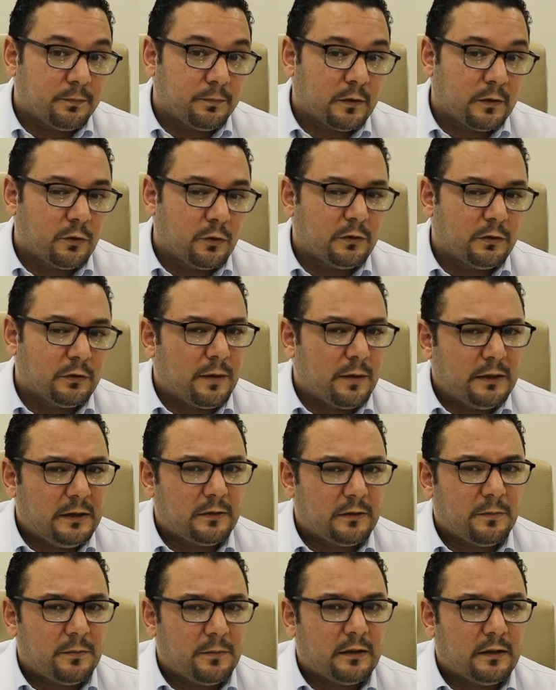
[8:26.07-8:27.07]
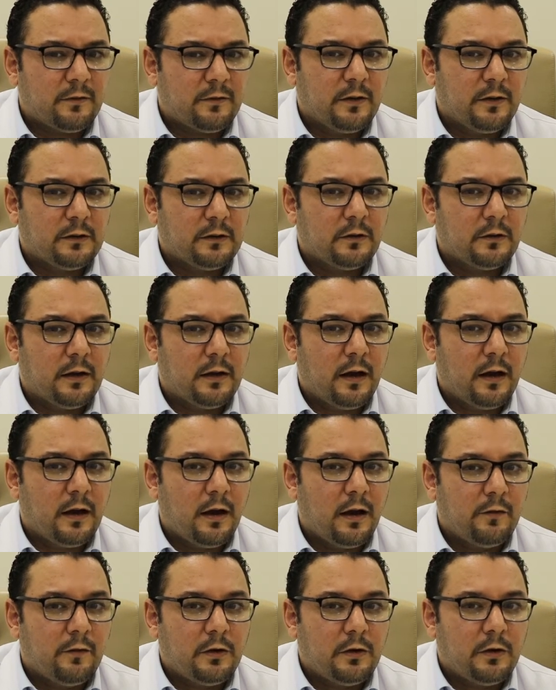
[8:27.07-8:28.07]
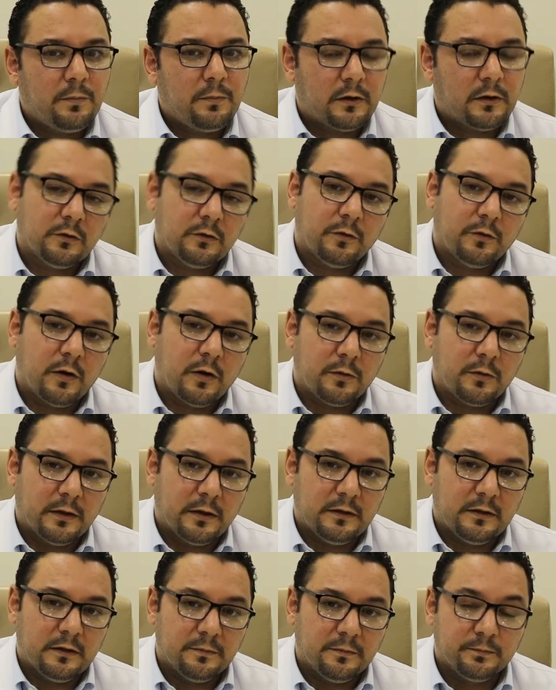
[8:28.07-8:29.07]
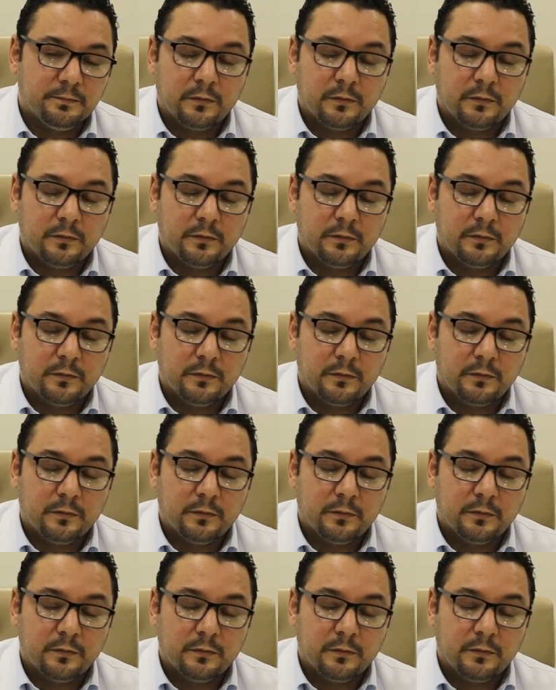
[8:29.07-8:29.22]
So diabetes might affect every part of our body.